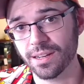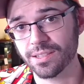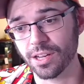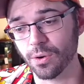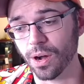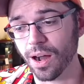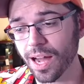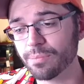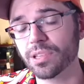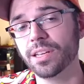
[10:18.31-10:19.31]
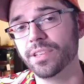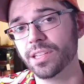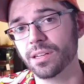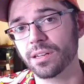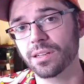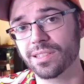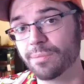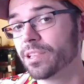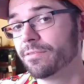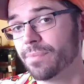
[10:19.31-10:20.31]
So I believe in you because
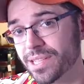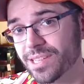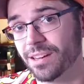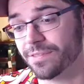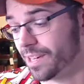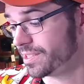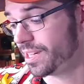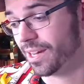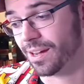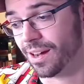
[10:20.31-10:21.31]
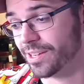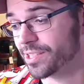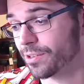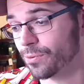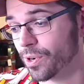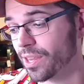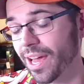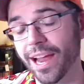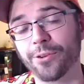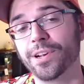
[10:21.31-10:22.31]
I believe in myself, and I'll tell you, I turned one of the
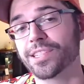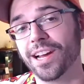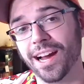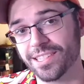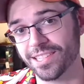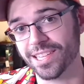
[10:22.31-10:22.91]
angriest guys in